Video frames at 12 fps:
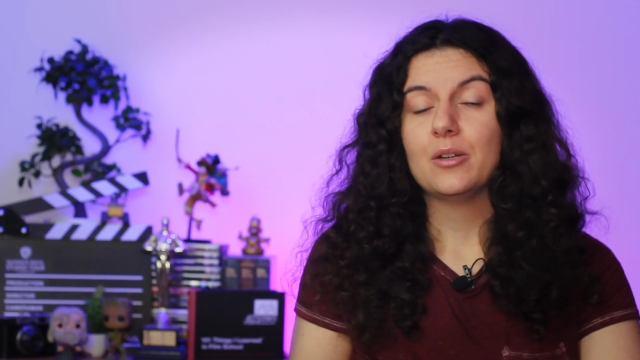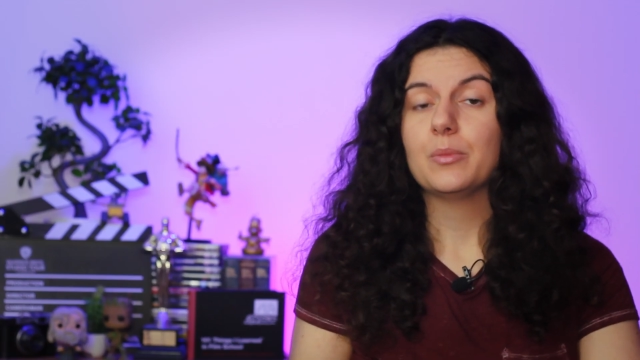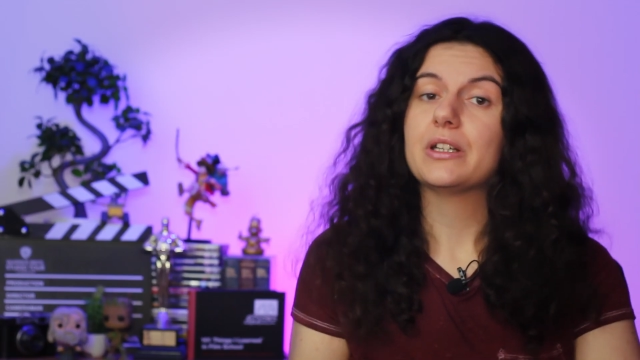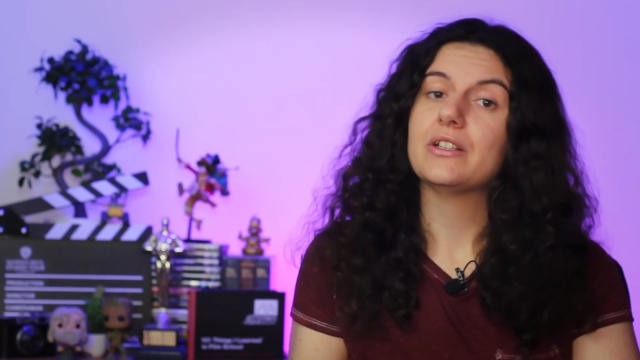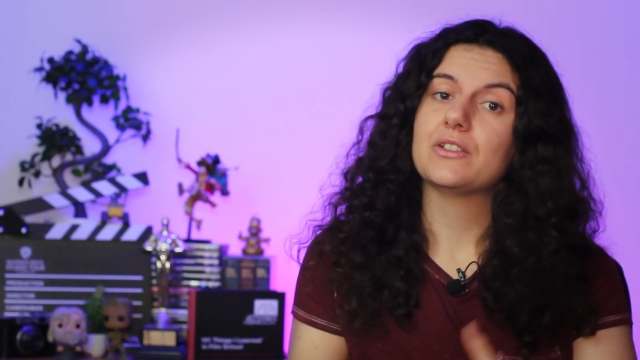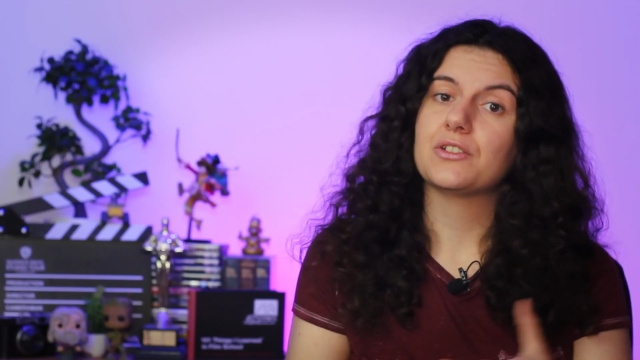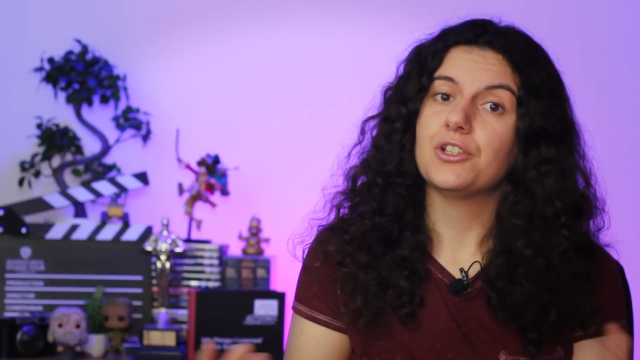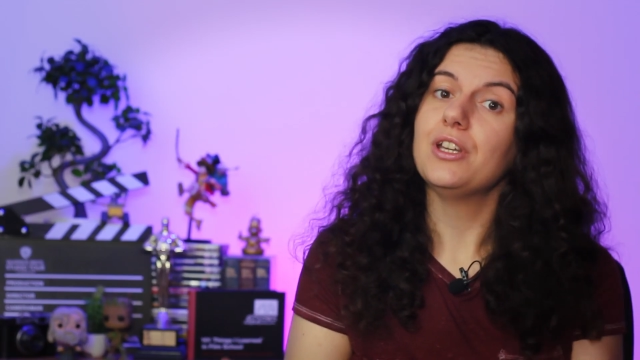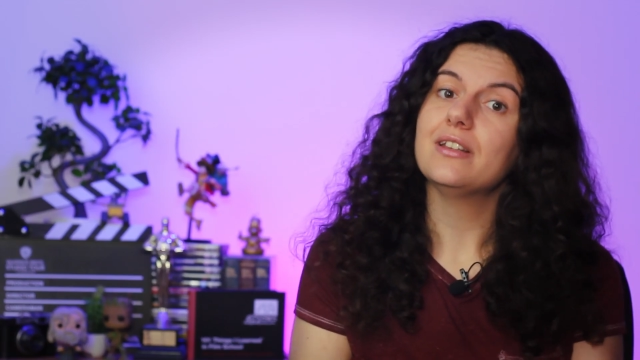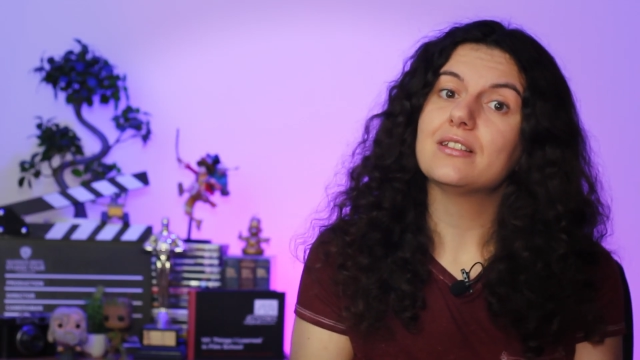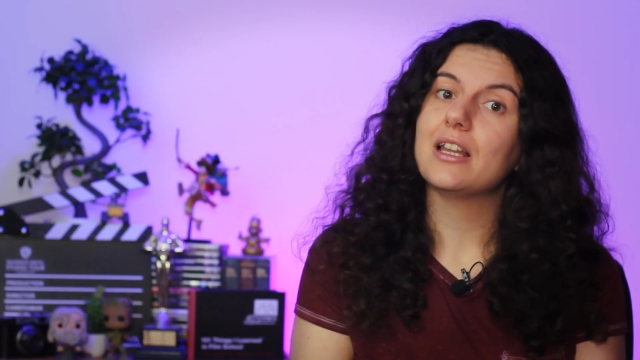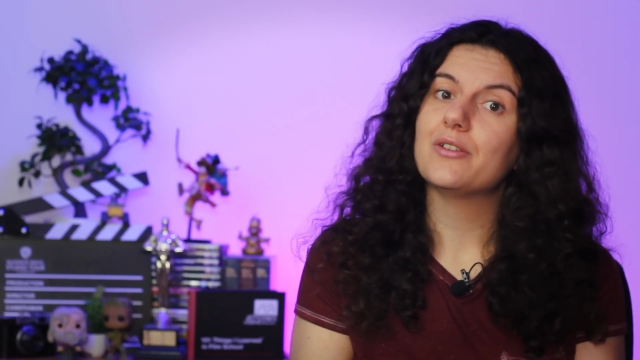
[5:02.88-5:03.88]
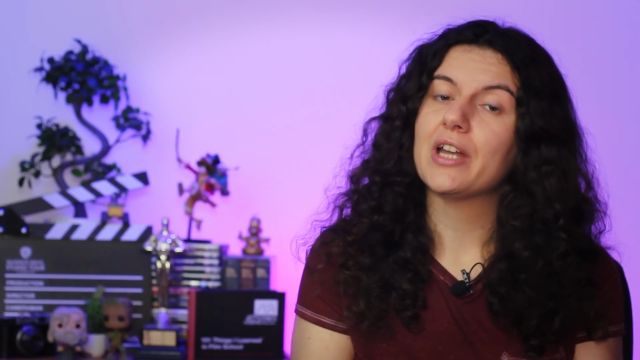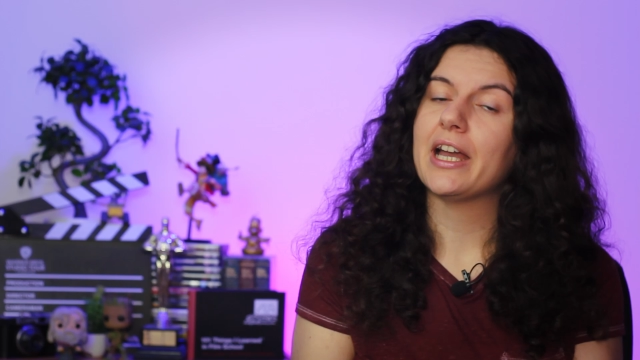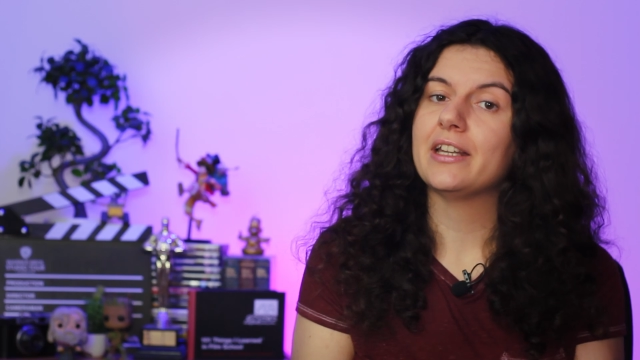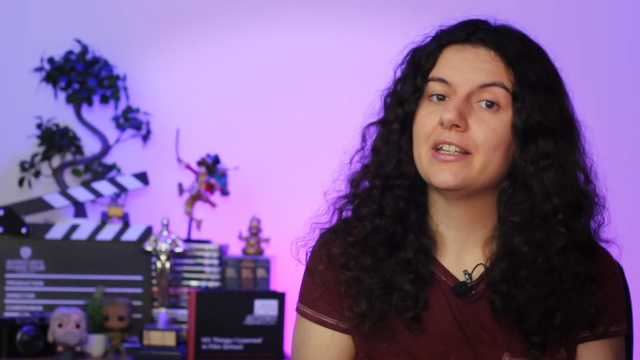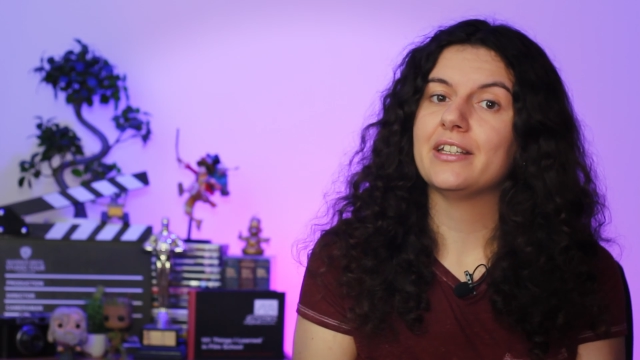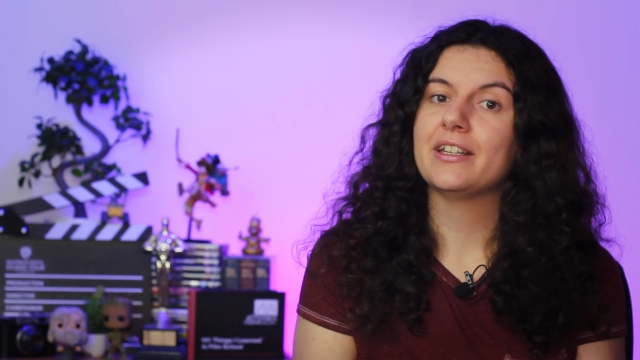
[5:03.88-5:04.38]
because she is
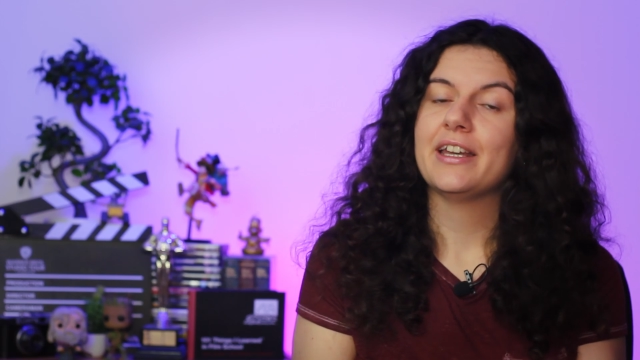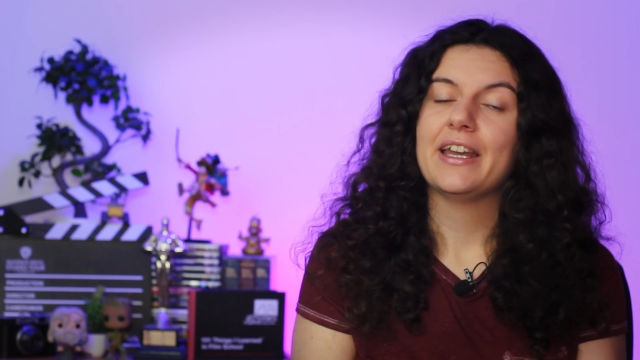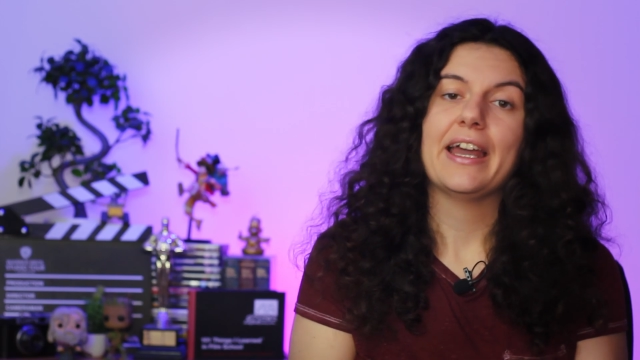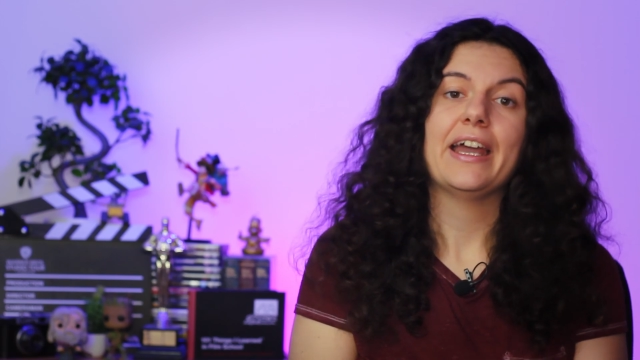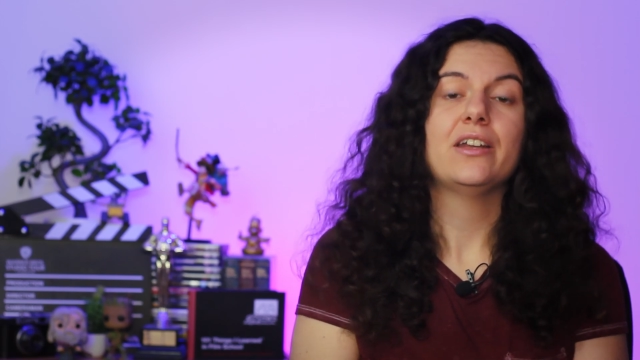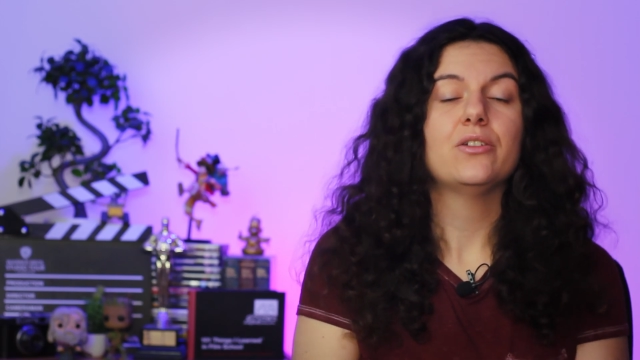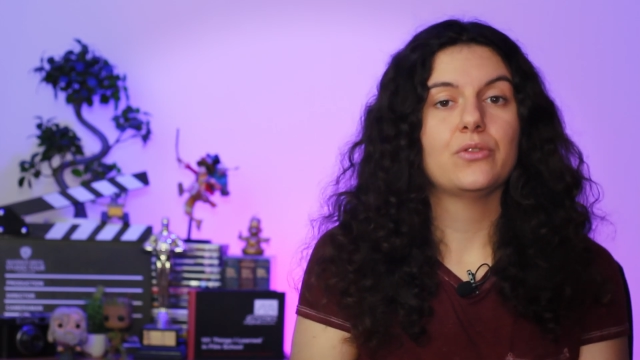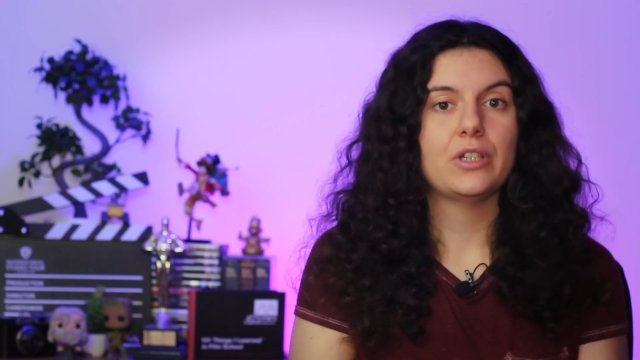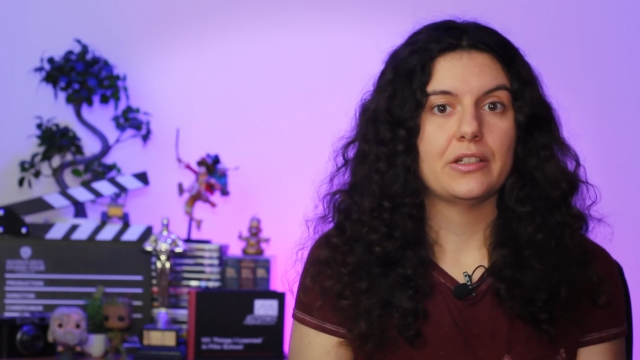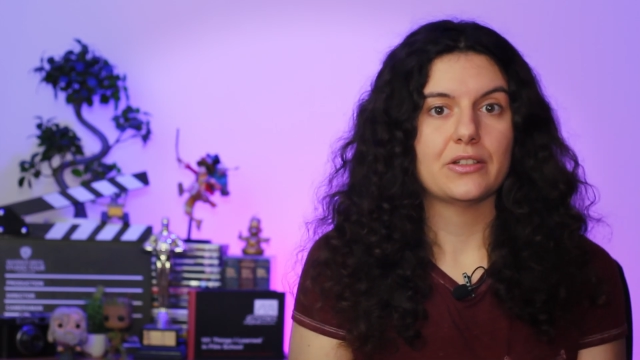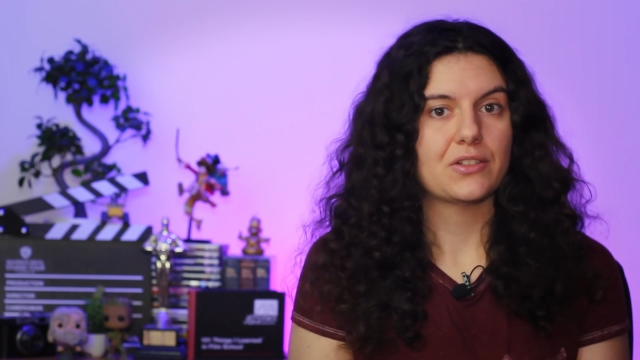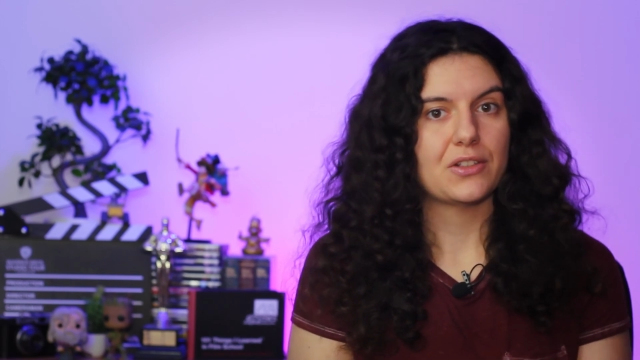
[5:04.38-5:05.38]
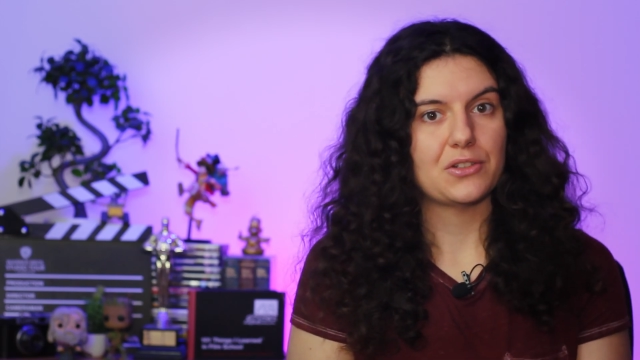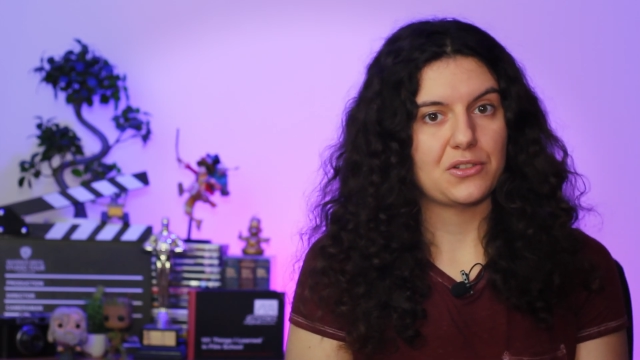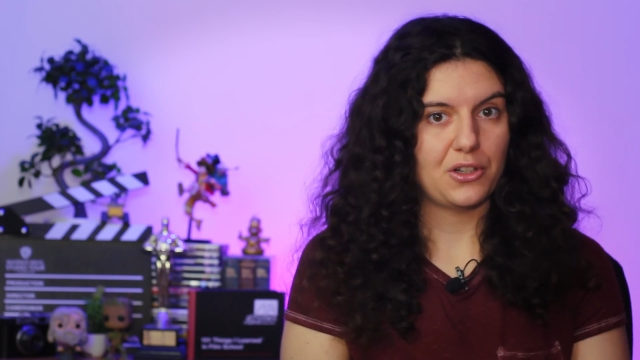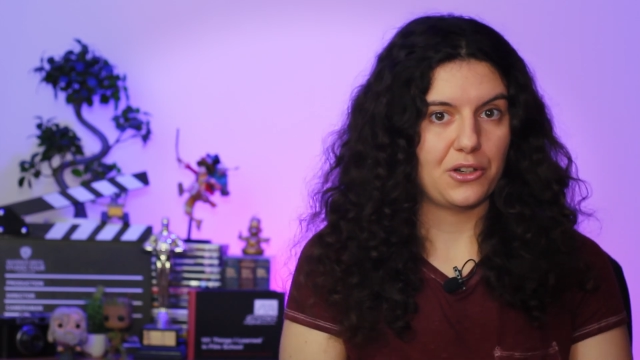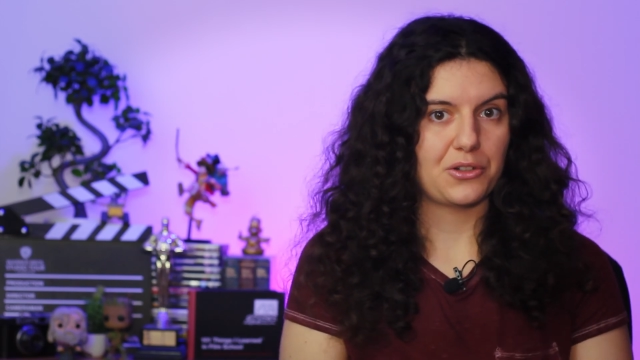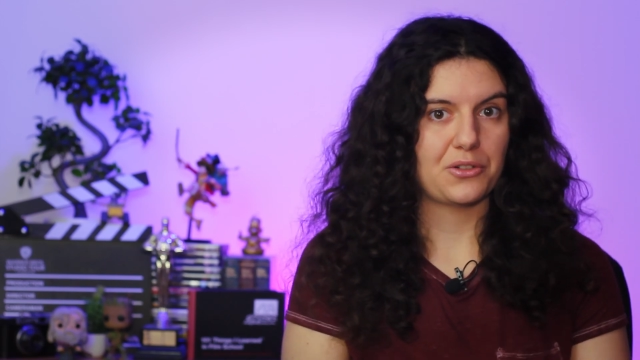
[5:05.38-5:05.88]
left-handed and Venus is
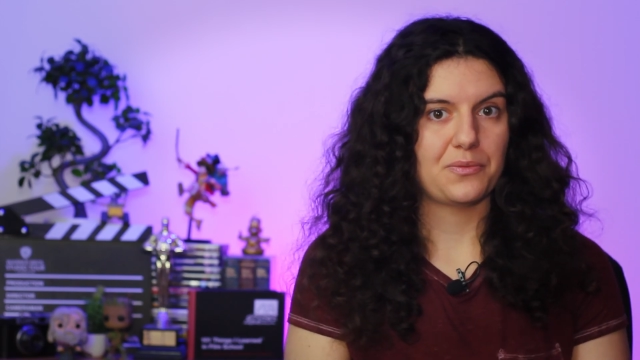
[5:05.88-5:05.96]
not.